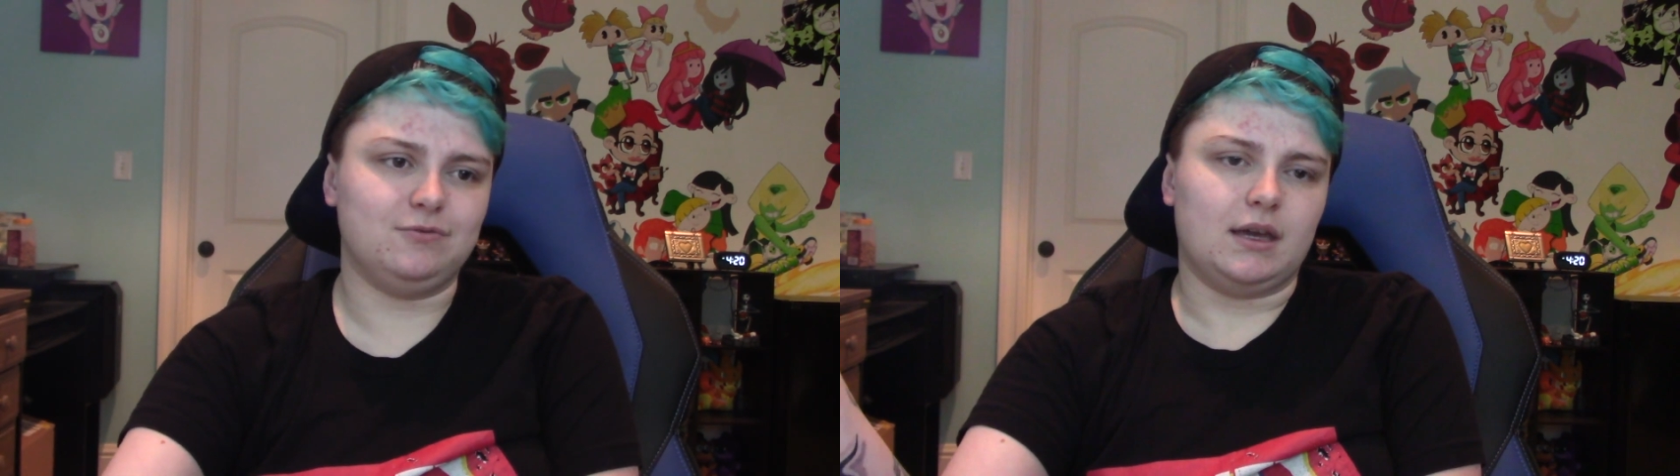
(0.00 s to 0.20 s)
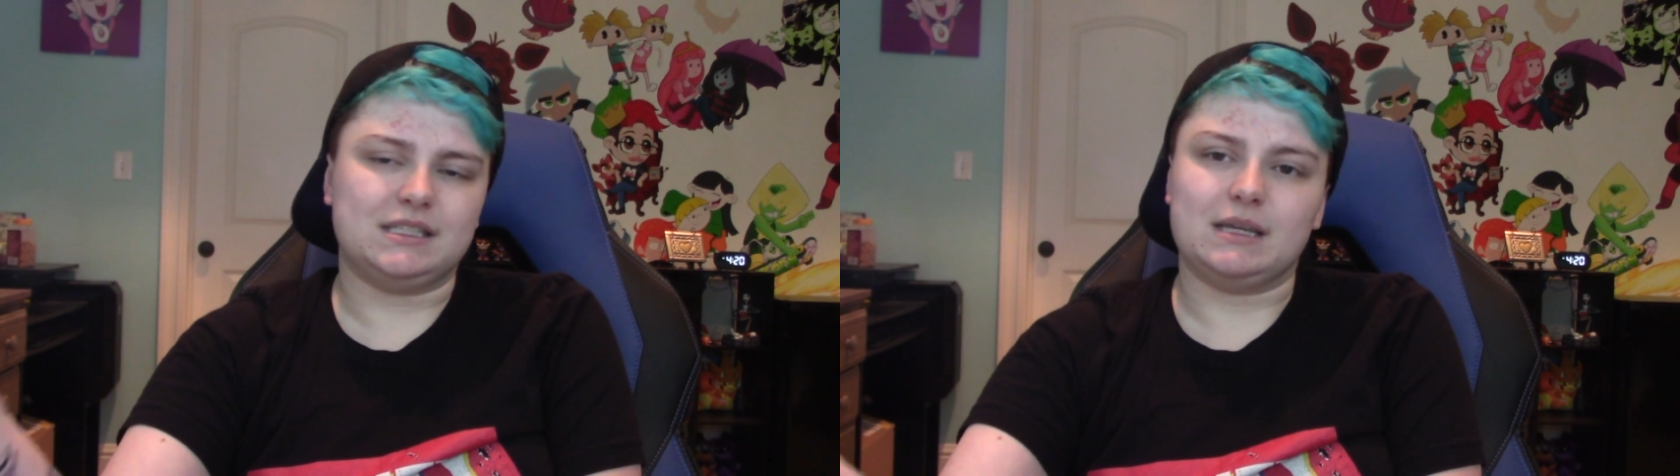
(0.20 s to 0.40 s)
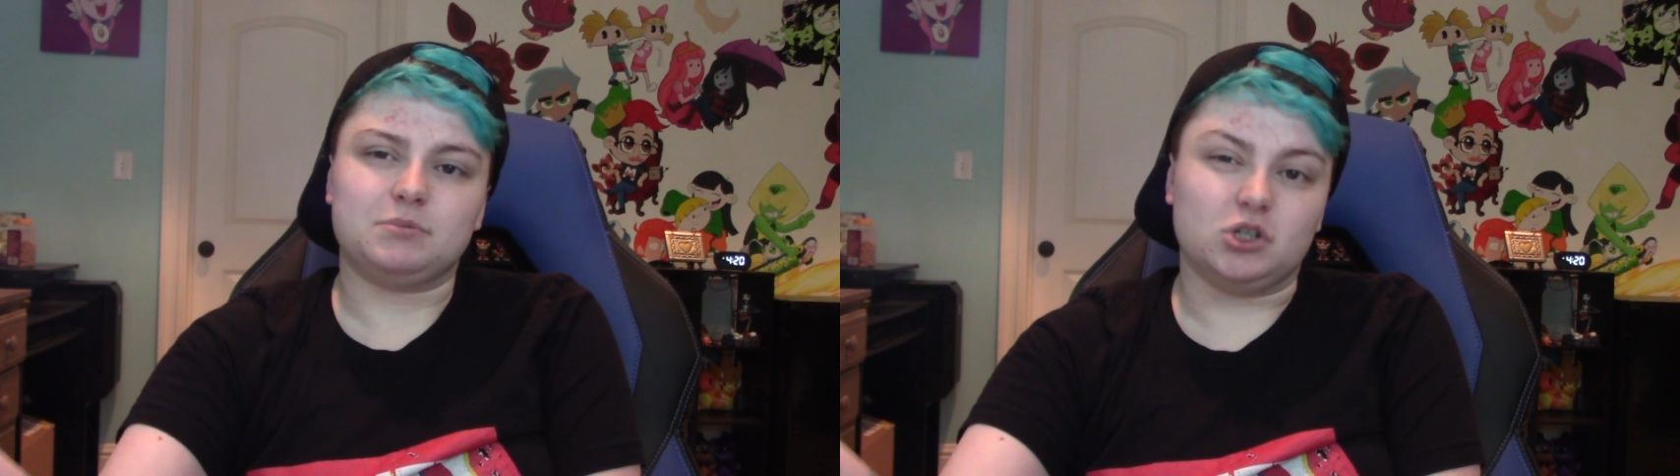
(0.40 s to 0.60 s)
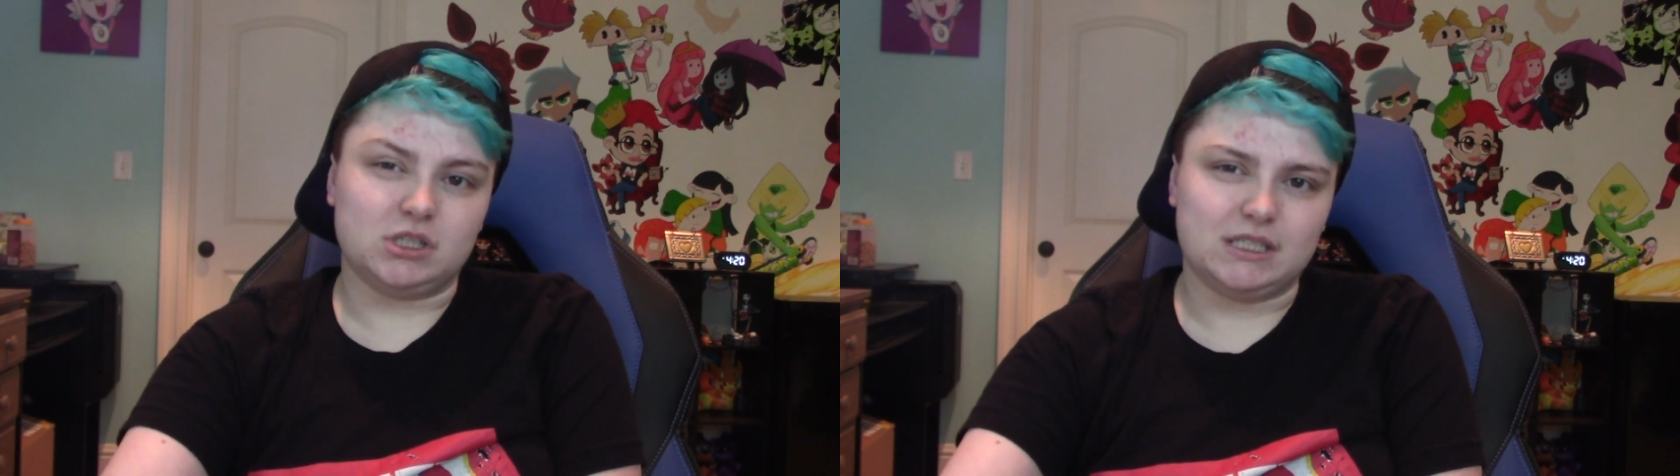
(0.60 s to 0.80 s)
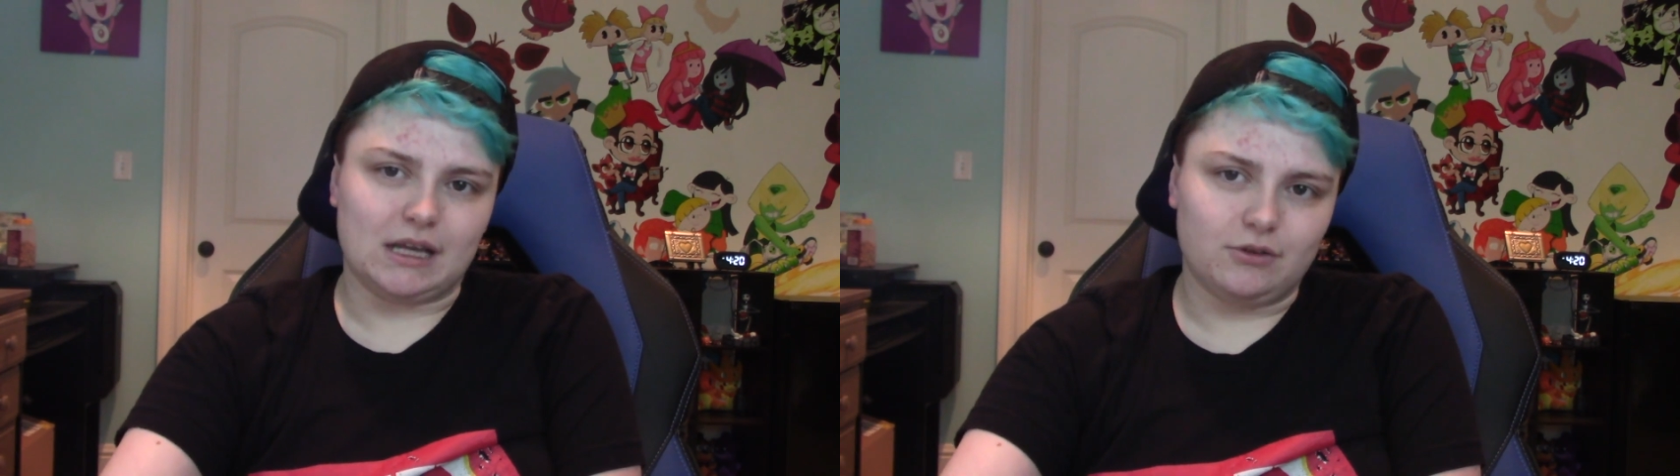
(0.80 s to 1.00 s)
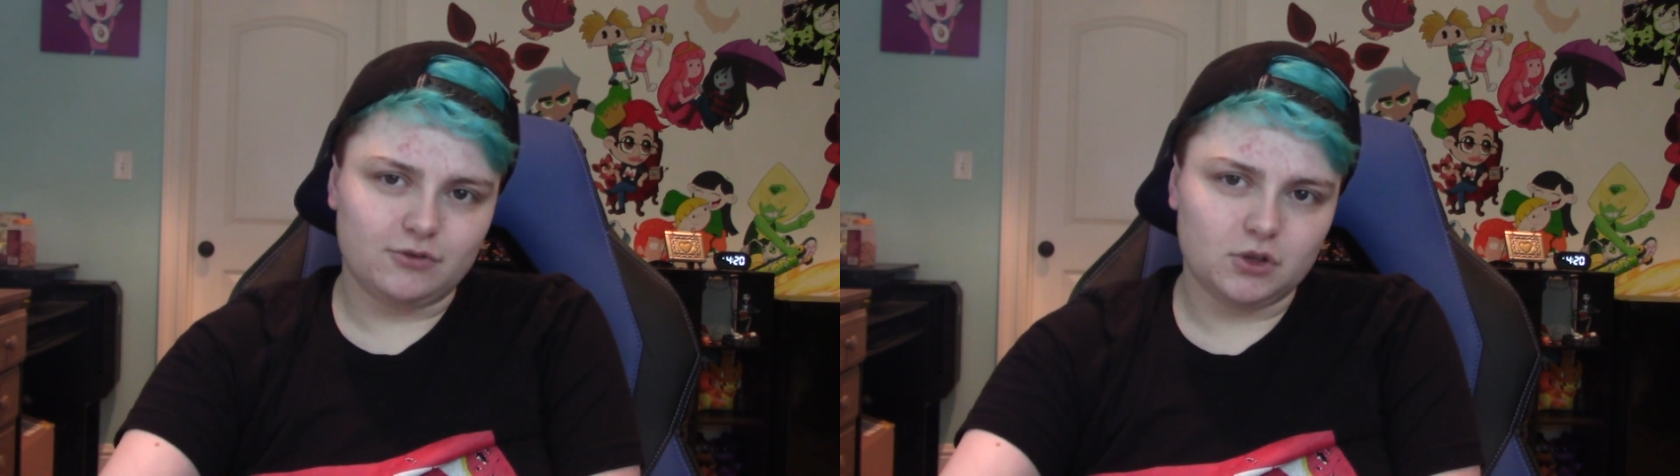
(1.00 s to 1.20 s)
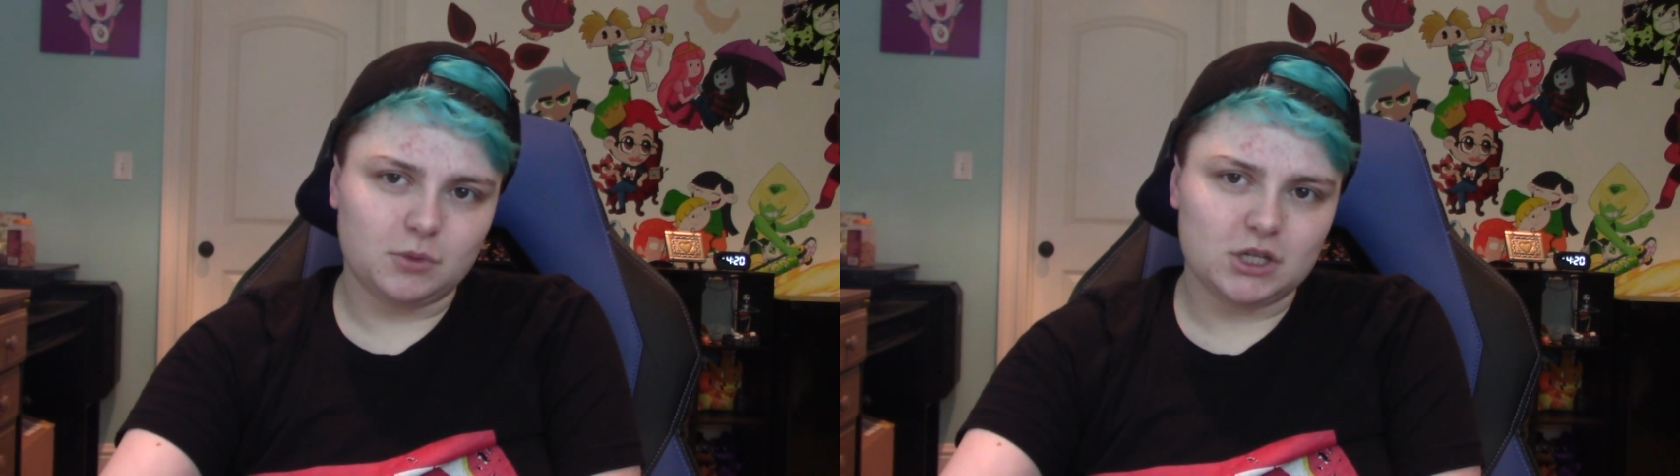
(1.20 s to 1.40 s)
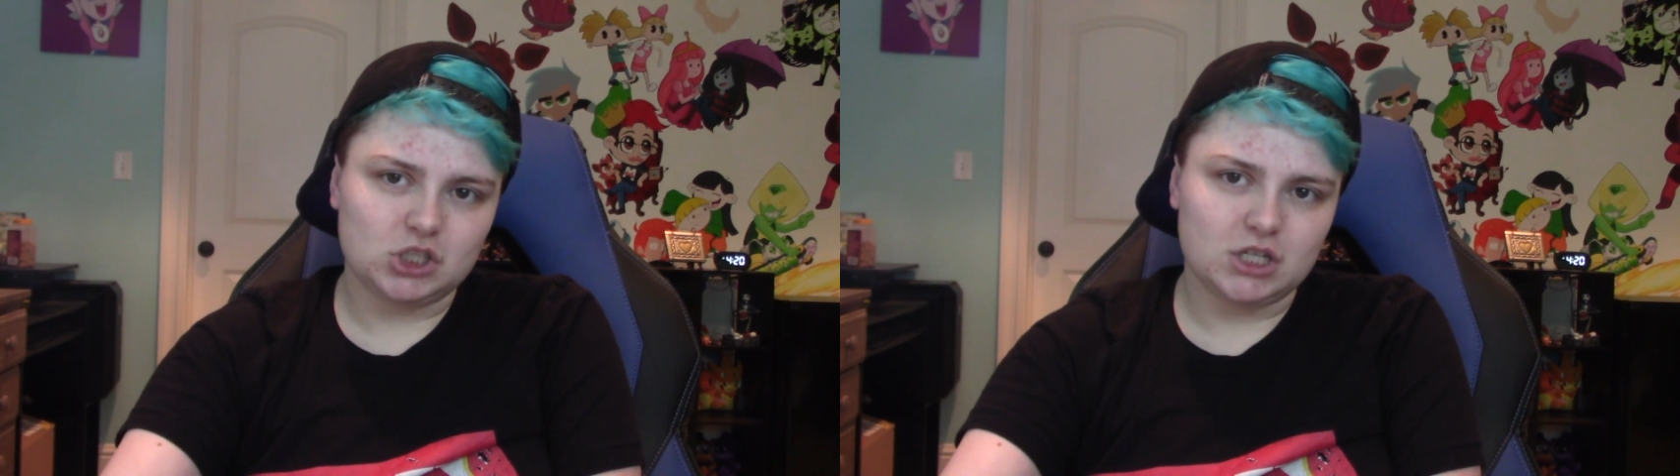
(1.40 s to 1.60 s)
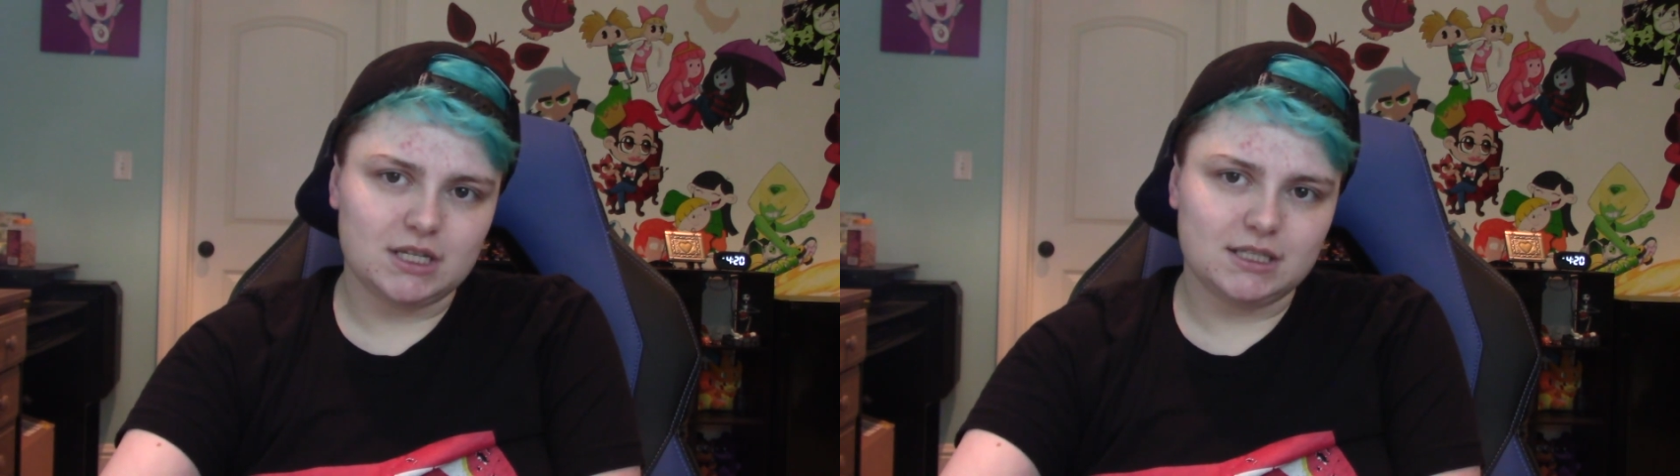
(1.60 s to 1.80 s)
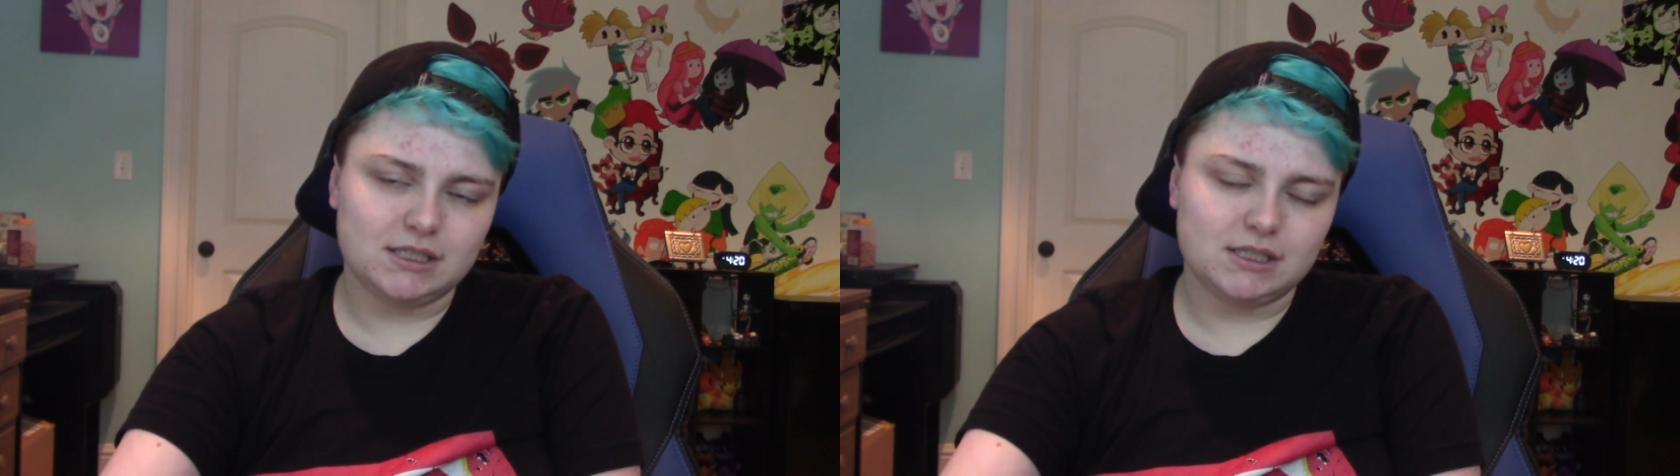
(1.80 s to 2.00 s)
accept herself for the way she
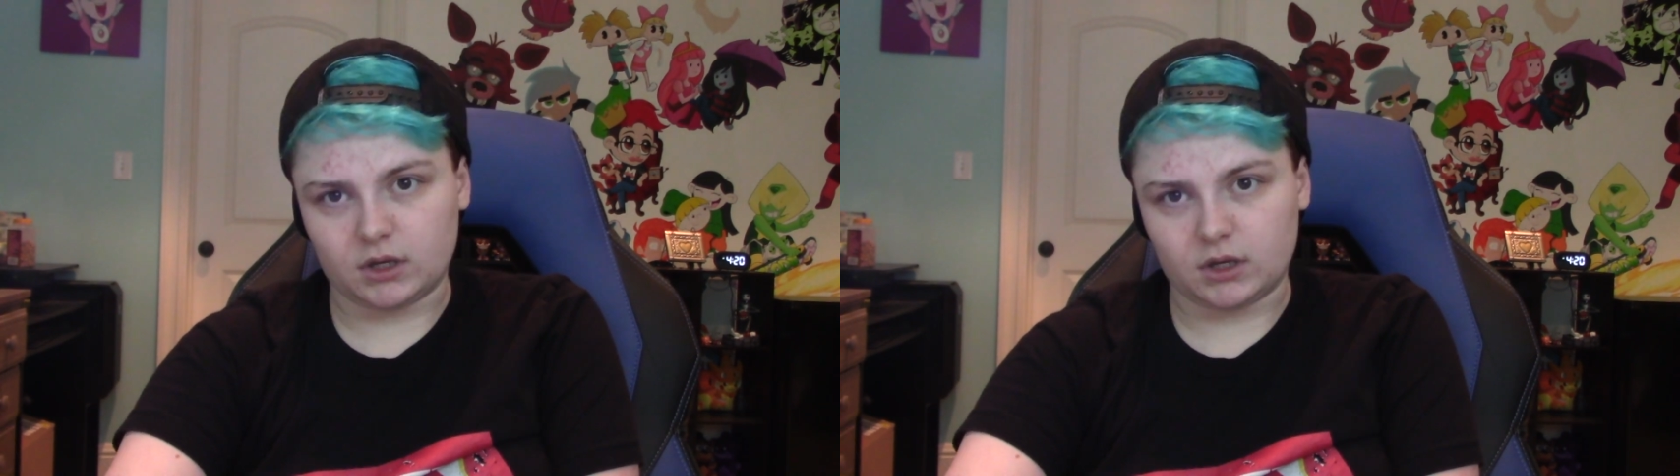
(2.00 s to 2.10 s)
is.